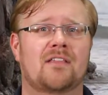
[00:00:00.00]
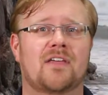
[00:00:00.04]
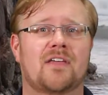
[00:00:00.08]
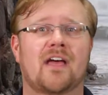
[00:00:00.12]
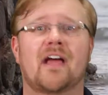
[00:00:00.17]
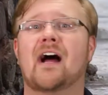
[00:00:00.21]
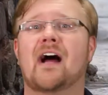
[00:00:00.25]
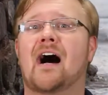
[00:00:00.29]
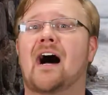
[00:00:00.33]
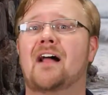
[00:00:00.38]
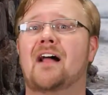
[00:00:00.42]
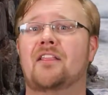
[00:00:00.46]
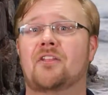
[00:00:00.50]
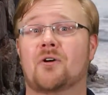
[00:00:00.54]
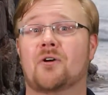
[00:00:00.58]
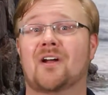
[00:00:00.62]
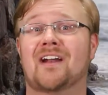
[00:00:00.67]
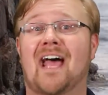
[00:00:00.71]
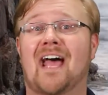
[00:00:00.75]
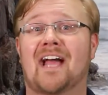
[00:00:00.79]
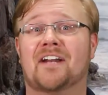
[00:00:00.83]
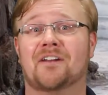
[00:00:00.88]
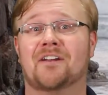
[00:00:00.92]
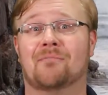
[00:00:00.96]
They
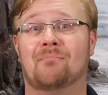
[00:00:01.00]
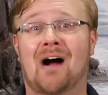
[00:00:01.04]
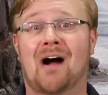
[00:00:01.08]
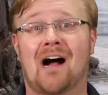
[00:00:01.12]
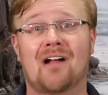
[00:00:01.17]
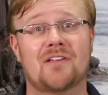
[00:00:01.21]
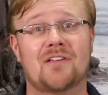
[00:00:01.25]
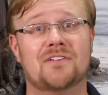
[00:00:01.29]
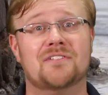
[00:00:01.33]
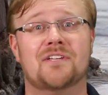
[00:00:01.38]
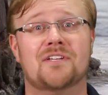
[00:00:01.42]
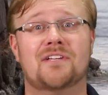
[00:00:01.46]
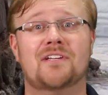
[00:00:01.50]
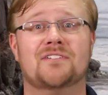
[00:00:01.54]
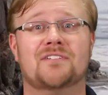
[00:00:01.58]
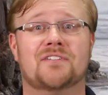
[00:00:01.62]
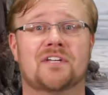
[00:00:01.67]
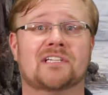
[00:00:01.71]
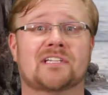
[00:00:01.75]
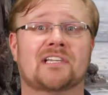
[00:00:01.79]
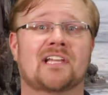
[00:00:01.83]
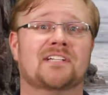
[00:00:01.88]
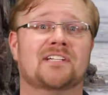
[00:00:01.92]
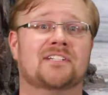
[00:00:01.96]
either enacted policies
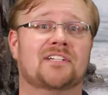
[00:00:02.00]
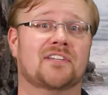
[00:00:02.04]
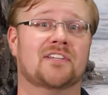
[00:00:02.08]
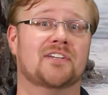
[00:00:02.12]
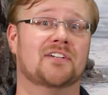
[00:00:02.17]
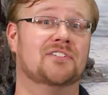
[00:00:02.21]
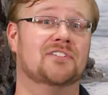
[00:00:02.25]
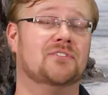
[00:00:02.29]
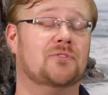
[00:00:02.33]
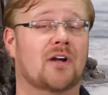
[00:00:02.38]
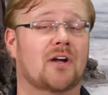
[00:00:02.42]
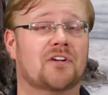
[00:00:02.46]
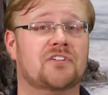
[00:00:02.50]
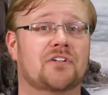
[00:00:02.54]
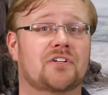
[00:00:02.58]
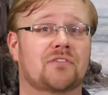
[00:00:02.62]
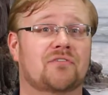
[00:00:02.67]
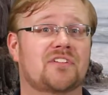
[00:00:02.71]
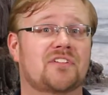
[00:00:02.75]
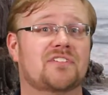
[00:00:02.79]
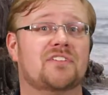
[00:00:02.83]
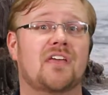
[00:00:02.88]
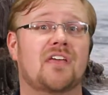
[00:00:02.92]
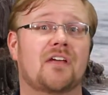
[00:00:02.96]
that led to the
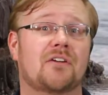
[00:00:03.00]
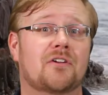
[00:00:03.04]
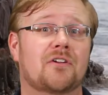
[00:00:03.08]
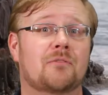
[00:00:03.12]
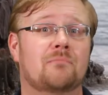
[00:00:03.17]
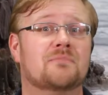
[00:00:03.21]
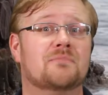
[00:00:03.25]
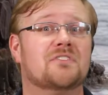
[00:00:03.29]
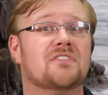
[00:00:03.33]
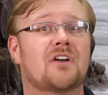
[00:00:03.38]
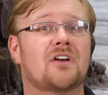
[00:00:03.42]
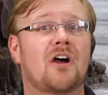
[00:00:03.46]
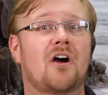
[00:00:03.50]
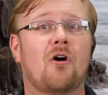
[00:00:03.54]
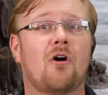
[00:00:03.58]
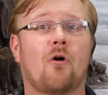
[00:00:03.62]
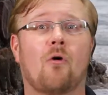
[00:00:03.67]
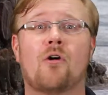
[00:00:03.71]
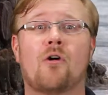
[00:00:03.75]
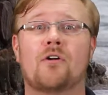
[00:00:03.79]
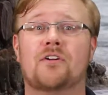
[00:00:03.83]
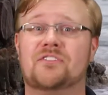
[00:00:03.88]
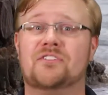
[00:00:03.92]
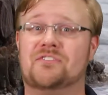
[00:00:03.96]
destruction of these kingdoms,
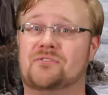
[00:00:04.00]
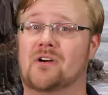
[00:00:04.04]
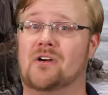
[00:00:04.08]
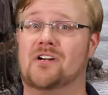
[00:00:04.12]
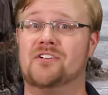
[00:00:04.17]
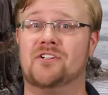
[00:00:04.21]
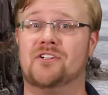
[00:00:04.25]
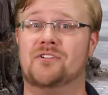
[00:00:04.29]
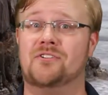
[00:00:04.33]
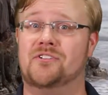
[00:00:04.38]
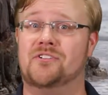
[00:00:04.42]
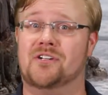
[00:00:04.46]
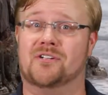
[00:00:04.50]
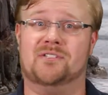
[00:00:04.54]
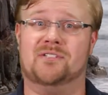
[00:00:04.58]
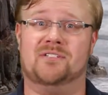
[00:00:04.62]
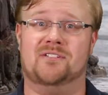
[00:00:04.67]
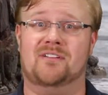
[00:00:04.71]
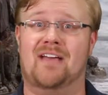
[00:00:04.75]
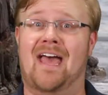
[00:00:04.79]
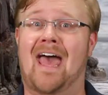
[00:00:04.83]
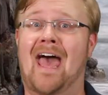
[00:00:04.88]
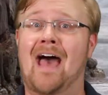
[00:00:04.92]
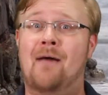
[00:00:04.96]
or destruction
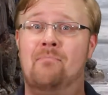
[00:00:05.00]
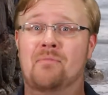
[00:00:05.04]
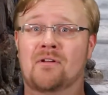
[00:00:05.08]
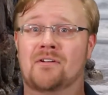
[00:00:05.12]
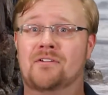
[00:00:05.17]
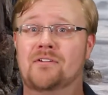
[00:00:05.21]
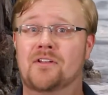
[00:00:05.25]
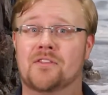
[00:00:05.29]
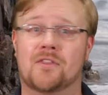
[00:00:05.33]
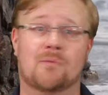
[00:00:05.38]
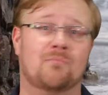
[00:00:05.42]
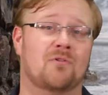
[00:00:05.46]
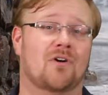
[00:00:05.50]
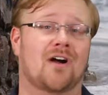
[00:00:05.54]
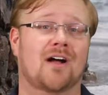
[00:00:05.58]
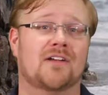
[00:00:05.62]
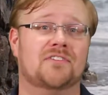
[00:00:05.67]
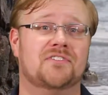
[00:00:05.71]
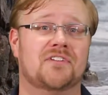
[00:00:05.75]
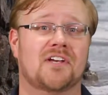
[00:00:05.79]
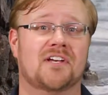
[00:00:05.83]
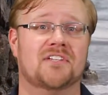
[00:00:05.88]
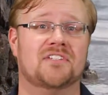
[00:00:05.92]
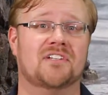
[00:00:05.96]
just happened in the
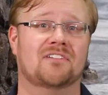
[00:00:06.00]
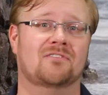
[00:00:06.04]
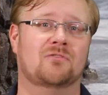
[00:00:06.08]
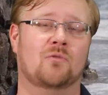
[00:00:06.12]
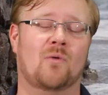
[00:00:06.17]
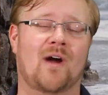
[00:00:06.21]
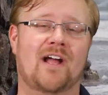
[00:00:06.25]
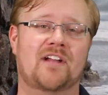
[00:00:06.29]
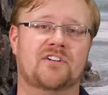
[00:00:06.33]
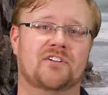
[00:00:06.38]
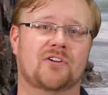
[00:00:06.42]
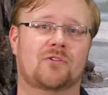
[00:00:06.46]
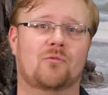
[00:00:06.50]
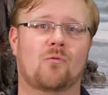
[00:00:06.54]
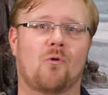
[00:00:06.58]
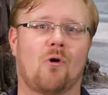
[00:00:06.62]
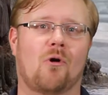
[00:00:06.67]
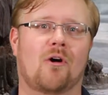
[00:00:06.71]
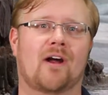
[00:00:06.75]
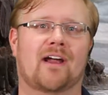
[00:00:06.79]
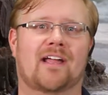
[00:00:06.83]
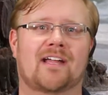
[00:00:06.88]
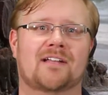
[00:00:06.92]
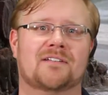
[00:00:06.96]
process of waging
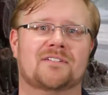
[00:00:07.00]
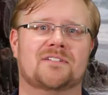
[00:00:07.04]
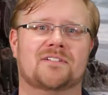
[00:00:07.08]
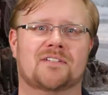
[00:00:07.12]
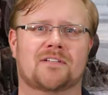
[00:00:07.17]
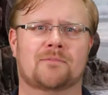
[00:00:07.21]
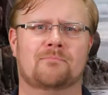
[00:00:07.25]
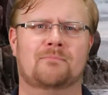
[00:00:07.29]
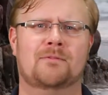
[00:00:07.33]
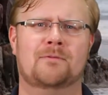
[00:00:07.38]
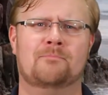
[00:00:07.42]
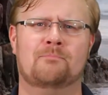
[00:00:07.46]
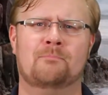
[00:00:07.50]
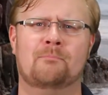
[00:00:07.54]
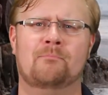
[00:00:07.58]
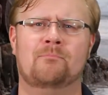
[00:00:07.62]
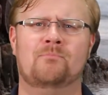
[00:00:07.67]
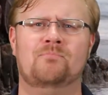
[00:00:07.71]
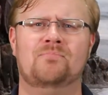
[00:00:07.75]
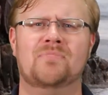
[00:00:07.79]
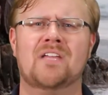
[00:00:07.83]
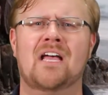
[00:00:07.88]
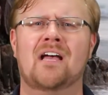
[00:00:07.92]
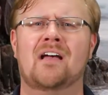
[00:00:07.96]
war against them.
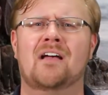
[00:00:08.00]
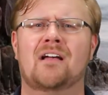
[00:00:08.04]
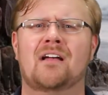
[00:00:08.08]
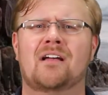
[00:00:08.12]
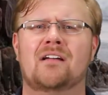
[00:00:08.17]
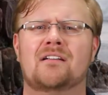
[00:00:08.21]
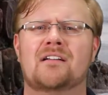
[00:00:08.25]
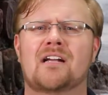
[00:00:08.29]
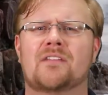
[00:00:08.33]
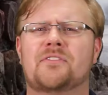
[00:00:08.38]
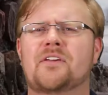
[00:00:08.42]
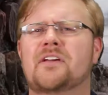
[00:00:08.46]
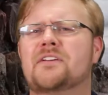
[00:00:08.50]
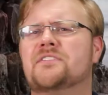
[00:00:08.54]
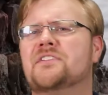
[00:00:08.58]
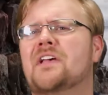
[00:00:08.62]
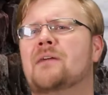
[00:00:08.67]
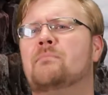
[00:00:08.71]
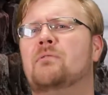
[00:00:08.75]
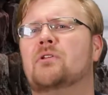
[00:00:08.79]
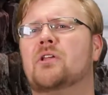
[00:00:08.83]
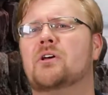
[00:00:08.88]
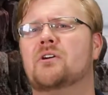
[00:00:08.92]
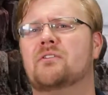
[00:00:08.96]
The
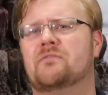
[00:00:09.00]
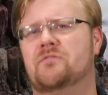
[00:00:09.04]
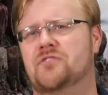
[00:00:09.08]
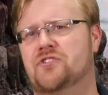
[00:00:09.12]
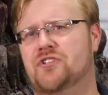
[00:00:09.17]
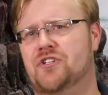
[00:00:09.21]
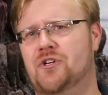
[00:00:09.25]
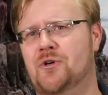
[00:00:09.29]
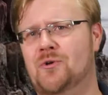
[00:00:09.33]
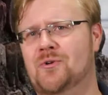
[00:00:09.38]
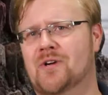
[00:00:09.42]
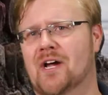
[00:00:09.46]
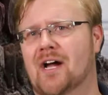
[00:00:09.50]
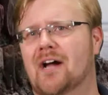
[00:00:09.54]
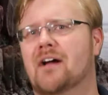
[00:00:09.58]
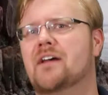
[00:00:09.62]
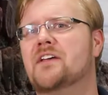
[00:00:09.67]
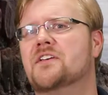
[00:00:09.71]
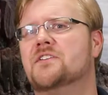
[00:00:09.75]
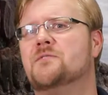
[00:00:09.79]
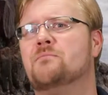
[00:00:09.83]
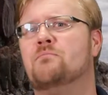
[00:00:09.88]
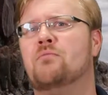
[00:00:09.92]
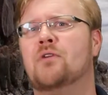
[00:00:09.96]
example of
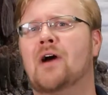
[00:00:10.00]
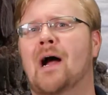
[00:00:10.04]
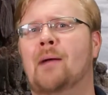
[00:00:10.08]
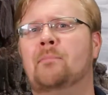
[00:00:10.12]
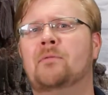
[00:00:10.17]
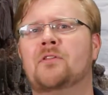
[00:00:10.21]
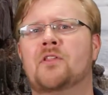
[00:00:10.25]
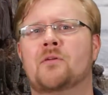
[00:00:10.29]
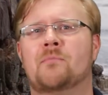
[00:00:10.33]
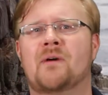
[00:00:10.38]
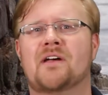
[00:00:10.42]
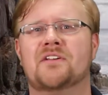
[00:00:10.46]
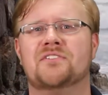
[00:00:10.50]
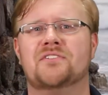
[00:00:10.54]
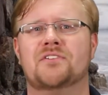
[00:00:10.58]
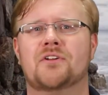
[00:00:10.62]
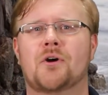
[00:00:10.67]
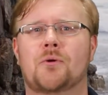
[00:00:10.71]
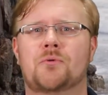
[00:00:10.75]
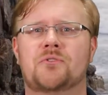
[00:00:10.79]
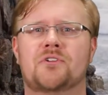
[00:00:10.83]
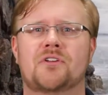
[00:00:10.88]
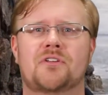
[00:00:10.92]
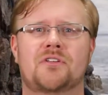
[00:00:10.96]
Judah is probably the best
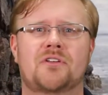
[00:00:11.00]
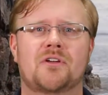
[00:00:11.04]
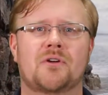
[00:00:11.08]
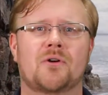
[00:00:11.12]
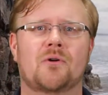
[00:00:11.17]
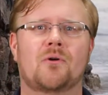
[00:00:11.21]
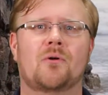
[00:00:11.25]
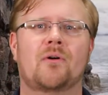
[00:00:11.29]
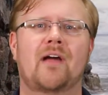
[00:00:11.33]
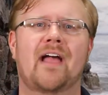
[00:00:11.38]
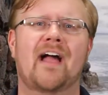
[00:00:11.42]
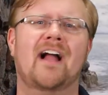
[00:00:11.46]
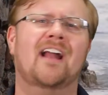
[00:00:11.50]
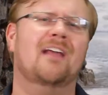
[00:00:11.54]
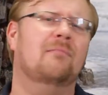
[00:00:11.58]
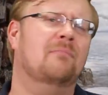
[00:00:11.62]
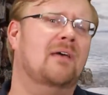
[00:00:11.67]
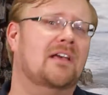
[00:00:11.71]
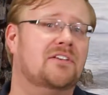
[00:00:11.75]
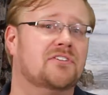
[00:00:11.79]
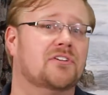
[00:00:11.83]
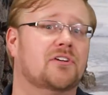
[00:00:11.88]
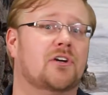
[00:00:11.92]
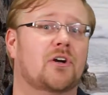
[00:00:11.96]
known to you, and
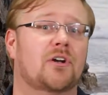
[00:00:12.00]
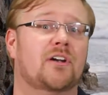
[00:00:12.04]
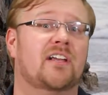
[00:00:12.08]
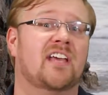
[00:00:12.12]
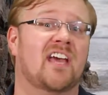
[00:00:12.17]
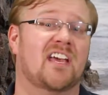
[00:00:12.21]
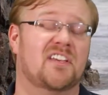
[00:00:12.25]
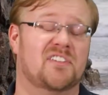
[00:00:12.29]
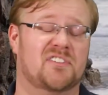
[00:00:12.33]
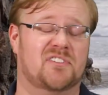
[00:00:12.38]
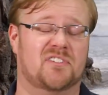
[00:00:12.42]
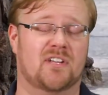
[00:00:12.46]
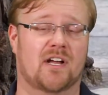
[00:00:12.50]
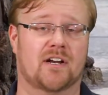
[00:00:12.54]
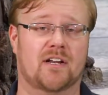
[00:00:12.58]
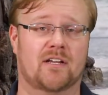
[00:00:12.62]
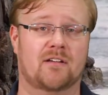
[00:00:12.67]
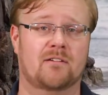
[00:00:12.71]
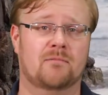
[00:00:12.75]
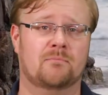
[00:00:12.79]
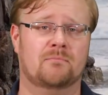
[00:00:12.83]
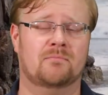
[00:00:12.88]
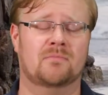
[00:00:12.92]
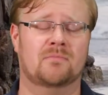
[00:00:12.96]
it makes a good case study.